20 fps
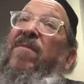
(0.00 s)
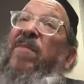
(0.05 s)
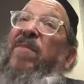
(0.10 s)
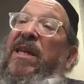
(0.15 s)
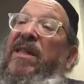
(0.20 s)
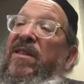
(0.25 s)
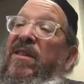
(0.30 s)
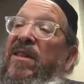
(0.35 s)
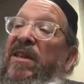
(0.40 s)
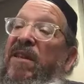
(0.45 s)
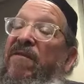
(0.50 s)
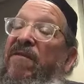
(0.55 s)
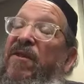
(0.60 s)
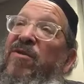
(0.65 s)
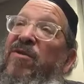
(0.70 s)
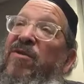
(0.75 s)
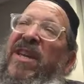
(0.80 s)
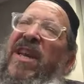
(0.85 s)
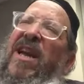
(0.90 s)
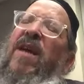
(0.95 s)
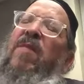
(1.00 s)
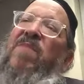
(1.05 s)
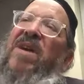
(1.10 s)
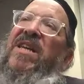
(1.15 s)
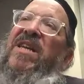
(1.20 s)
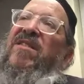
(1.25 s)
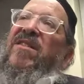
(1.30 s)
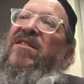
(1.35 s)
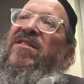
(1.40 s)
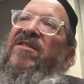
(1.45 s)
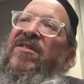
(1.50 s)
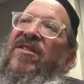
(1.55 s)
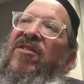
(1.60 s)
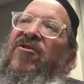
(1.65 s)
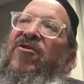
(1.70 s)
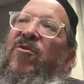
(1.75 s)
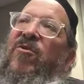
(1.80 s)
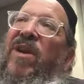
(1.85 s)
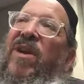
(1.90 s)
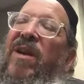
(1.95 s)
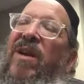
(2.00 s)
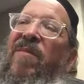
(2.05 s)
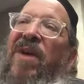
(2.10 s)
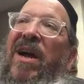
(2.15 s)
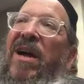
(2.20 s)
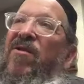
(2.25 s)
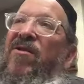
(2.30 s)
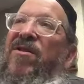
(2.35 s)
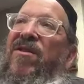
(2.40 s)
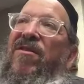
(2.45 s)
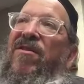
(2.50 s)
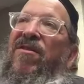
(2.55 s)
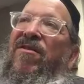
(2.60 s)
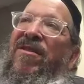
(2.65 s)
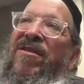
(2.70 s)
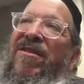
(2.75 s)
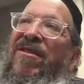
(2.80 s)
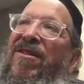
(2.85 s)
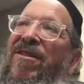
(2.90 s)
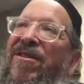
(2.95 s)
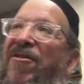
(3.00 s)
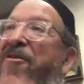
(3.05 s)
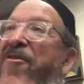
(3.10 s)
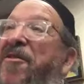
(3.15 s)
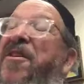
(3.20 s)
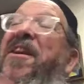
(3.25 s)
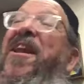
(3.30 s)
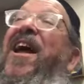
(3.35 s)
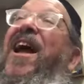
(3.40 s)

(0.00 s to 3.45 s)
to make the, if you say I'll make the decision when I'm out there, you're